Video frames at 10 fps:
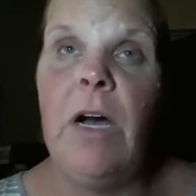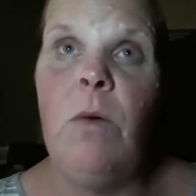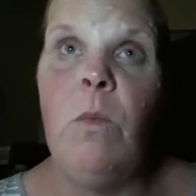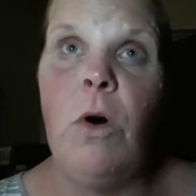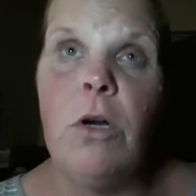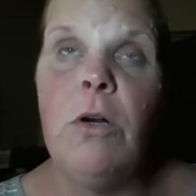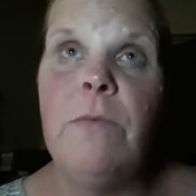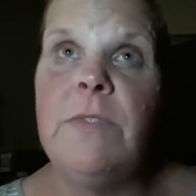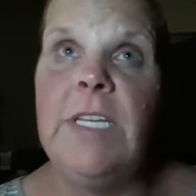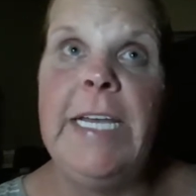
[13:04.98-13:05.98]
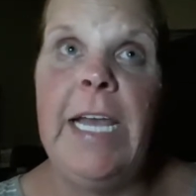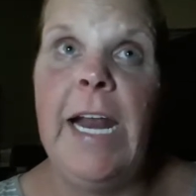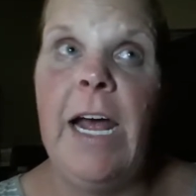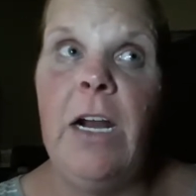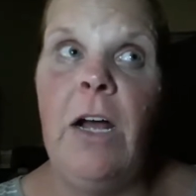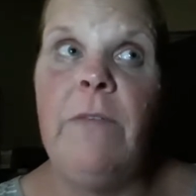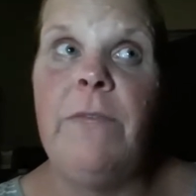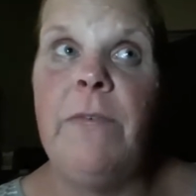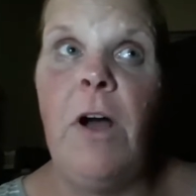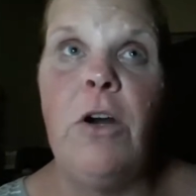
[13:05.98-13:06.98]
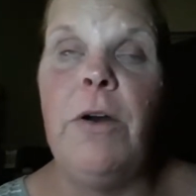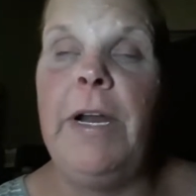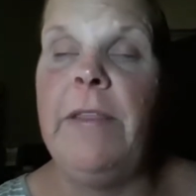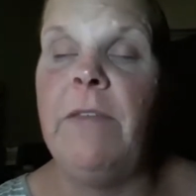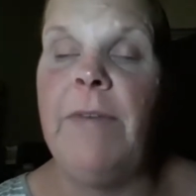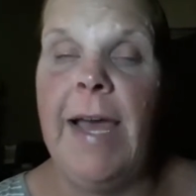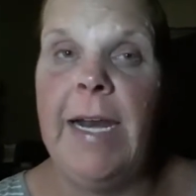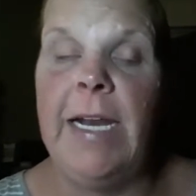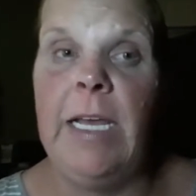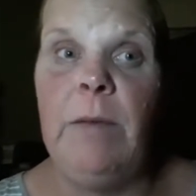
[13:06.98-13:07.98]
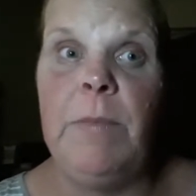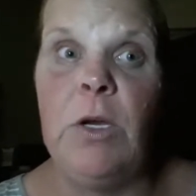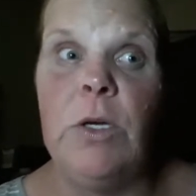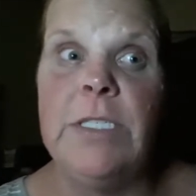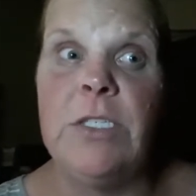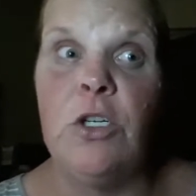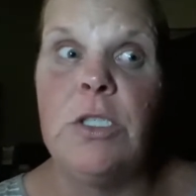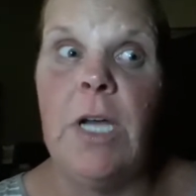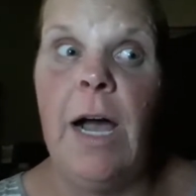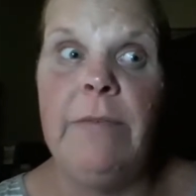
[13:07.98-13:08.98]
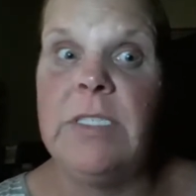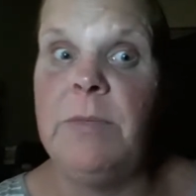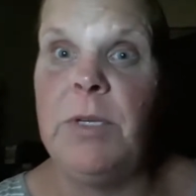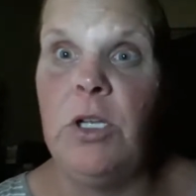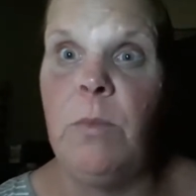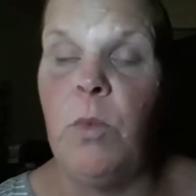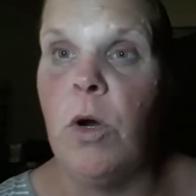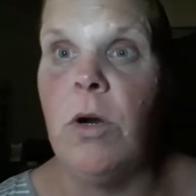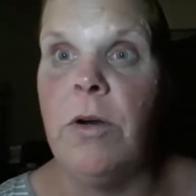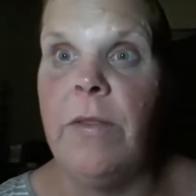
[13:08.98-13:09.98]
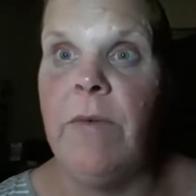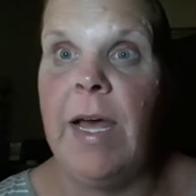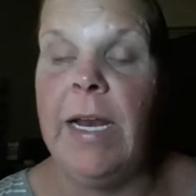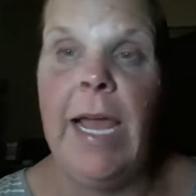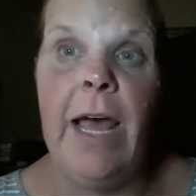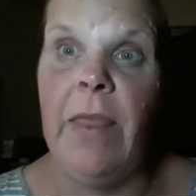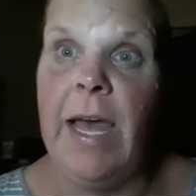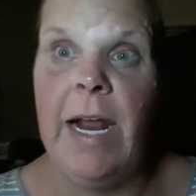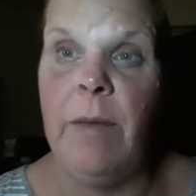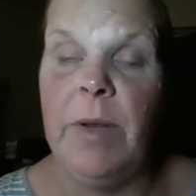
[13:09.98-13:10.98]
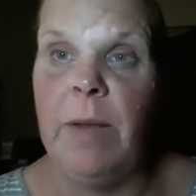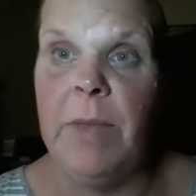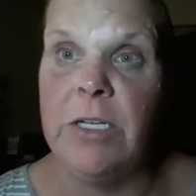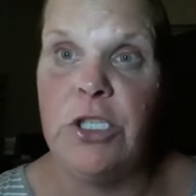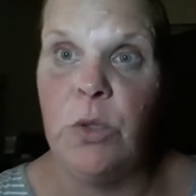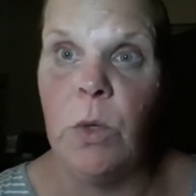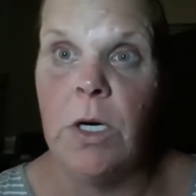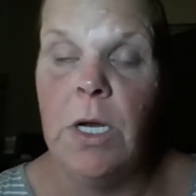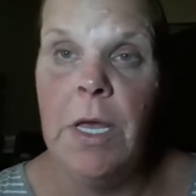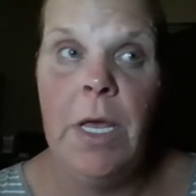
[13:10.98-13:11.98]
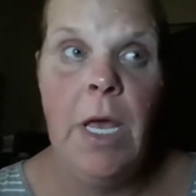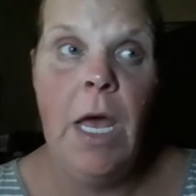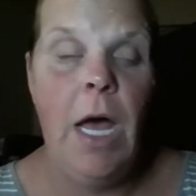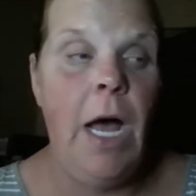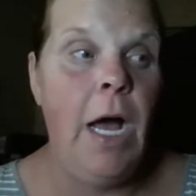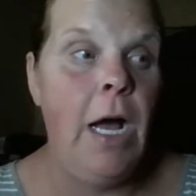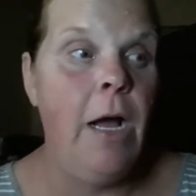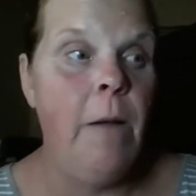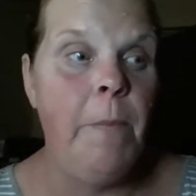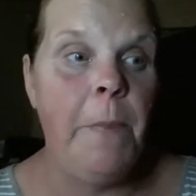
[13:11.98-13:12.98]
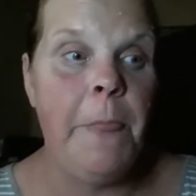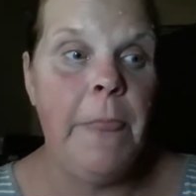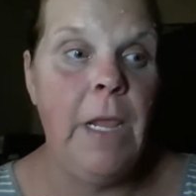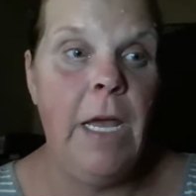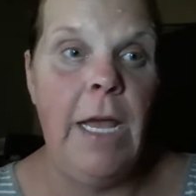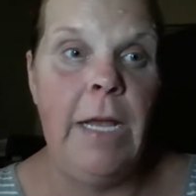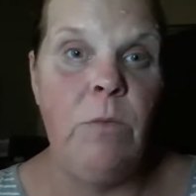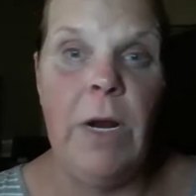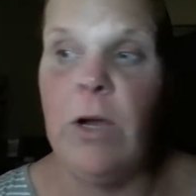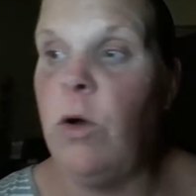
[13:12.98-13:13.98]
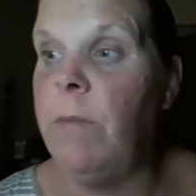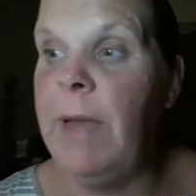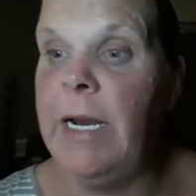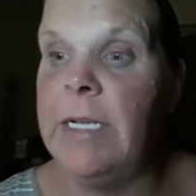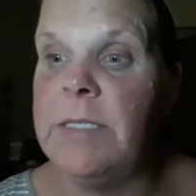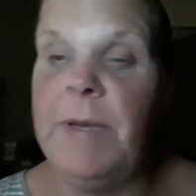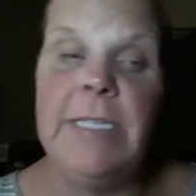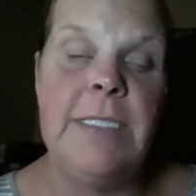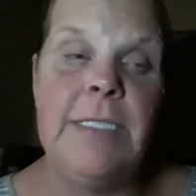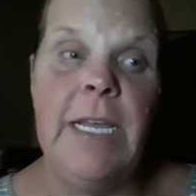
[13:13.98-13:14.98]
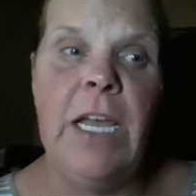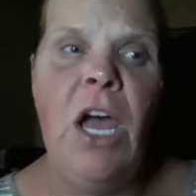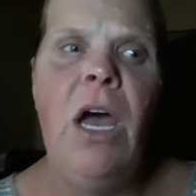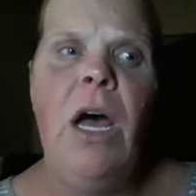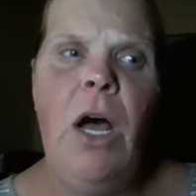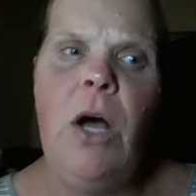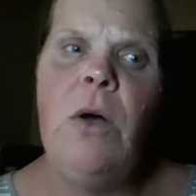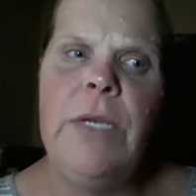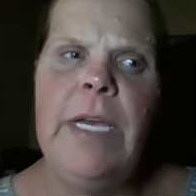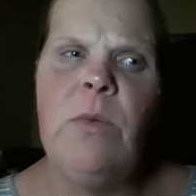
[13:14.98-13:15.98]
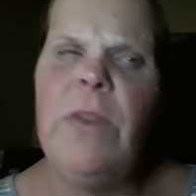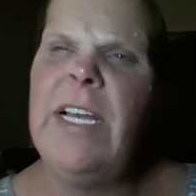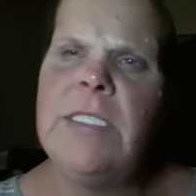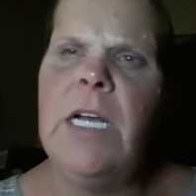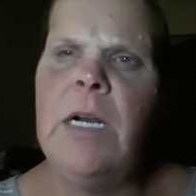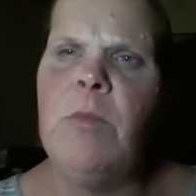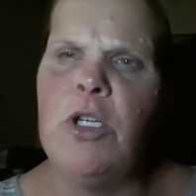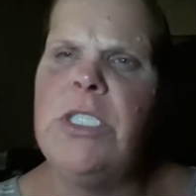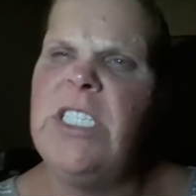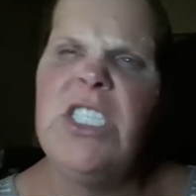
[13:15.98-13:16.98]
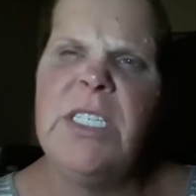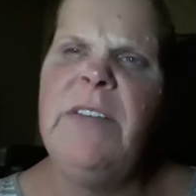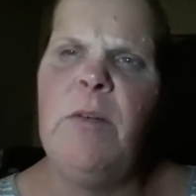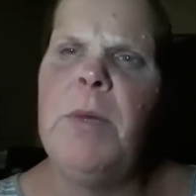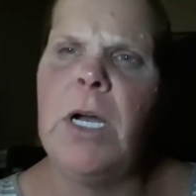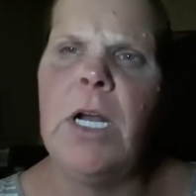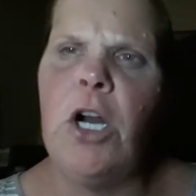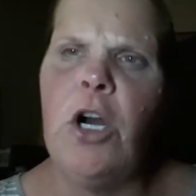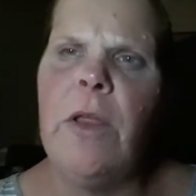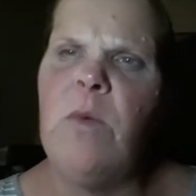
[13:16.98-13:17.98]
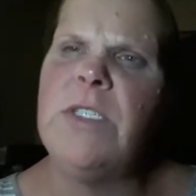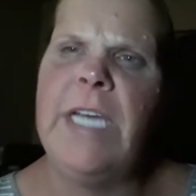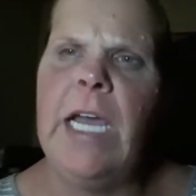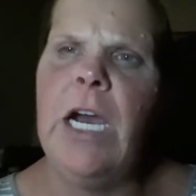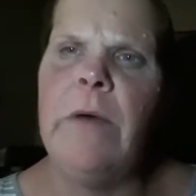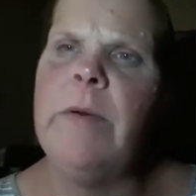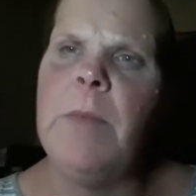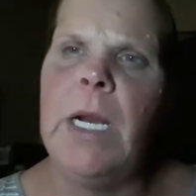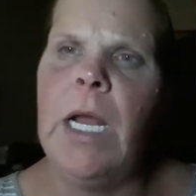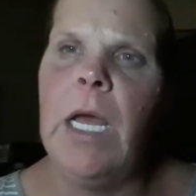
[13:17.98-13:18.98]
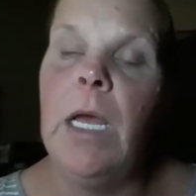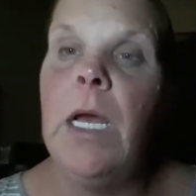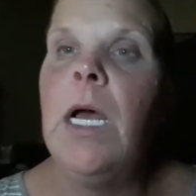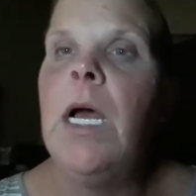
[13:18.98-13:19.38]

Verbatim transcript: got water leaking out of underneath the vanity because there's obviously built up water under the vanity. How that happened, I'm not sure. Um, and when I called maintenance, maintenance is like, Oh, yeah, well, that's not an emergency. Just leave a bucket under there. We'll take care of it Monday.